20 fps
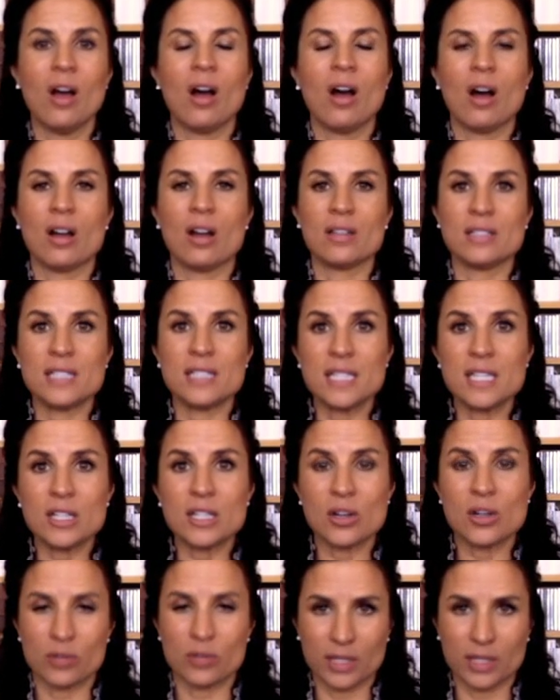on
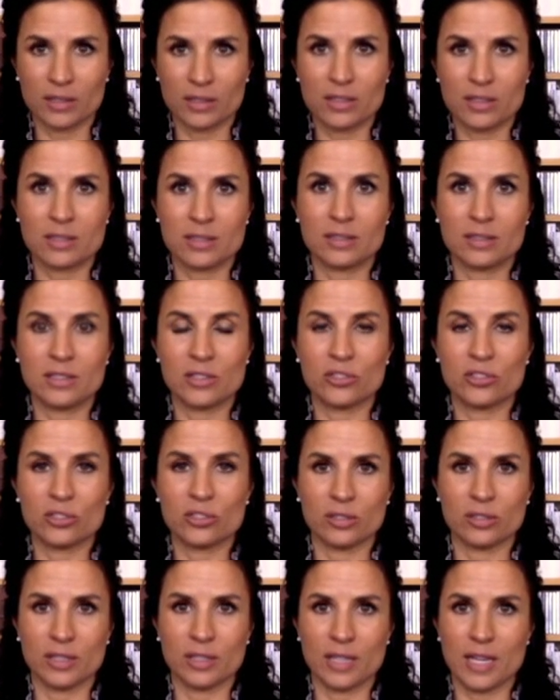decoding
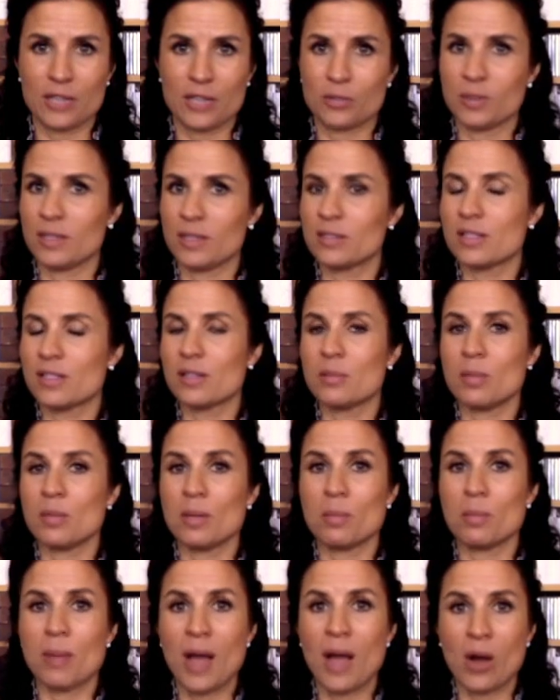digital engagement. It's going to be a
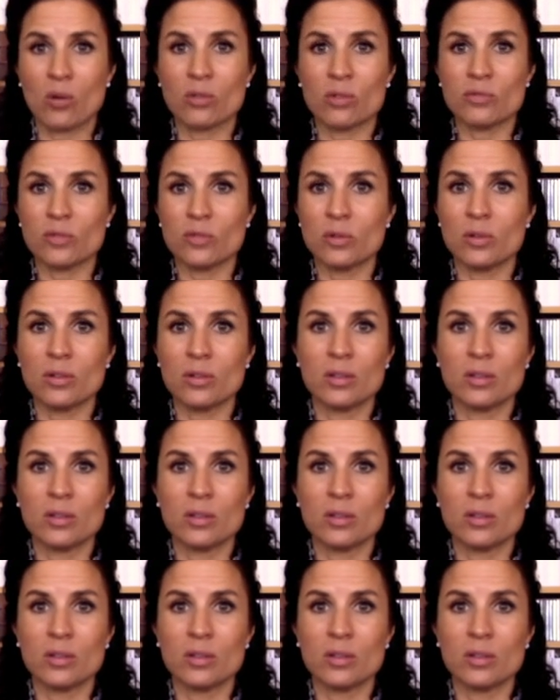powerful